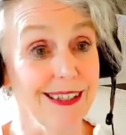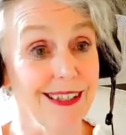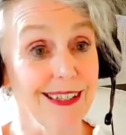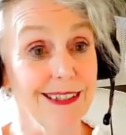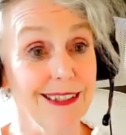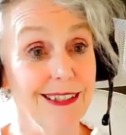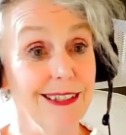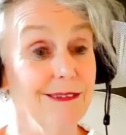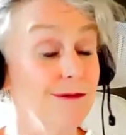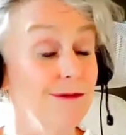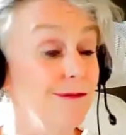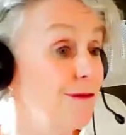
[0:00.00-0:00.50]

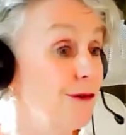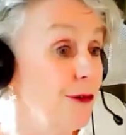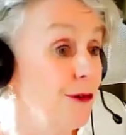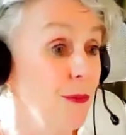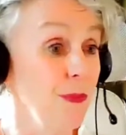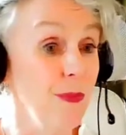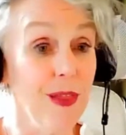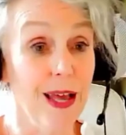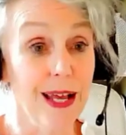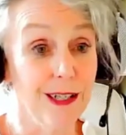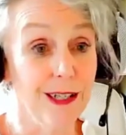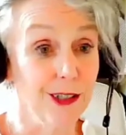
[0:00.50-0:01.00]
And
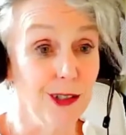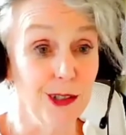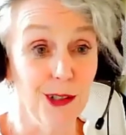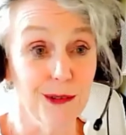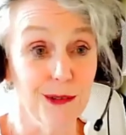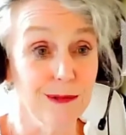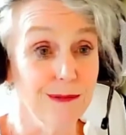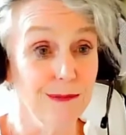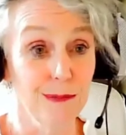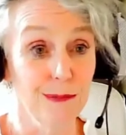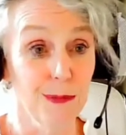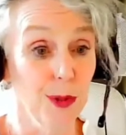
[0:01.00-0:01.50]
from then
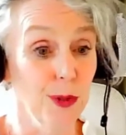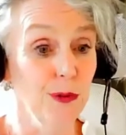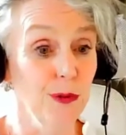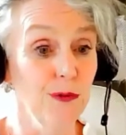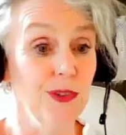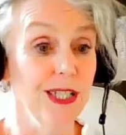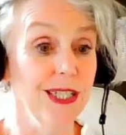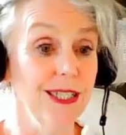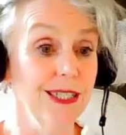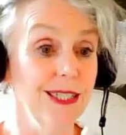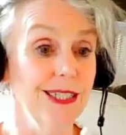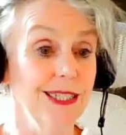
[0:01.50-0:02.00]
on, moved
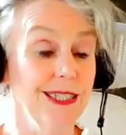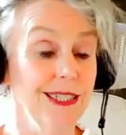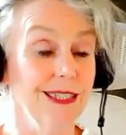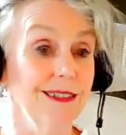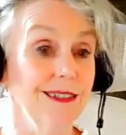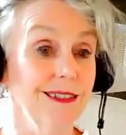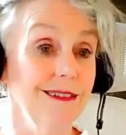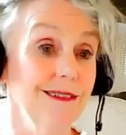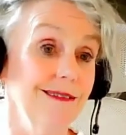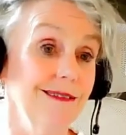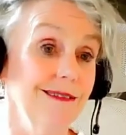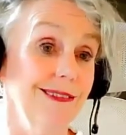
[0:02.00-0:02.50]

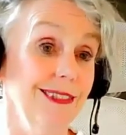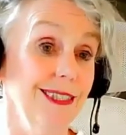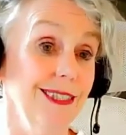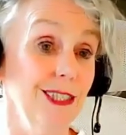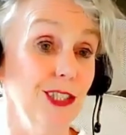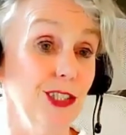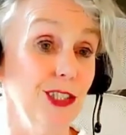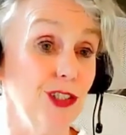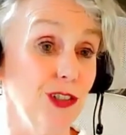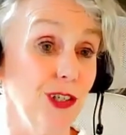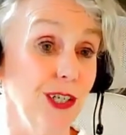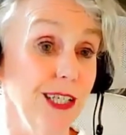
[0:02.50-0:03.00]
into
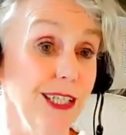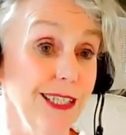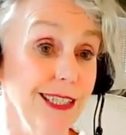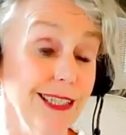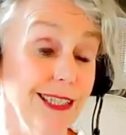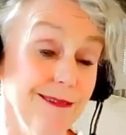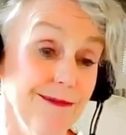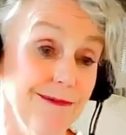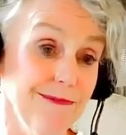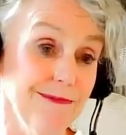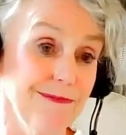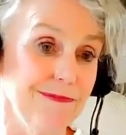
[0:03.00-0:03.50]
into training.